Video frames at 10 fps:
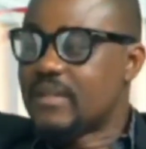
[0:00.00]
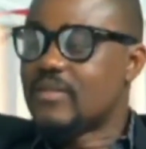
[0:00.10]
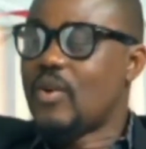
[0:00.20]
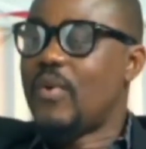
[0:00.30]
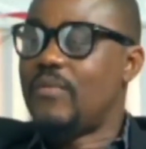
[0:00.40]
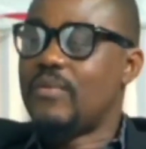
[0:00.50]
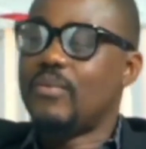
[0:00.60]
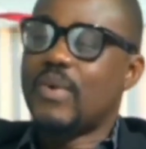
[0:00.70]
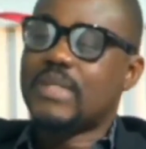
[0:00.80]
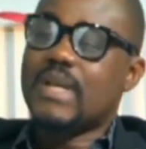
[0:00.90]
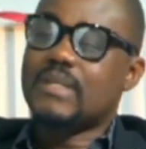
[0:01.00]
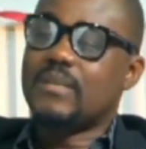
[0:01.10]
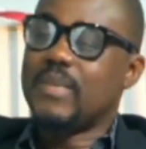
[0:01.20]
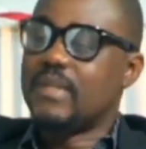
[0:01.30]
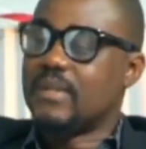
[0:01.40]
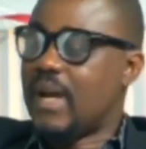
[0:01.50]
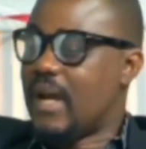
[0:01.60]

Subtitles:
some of what has been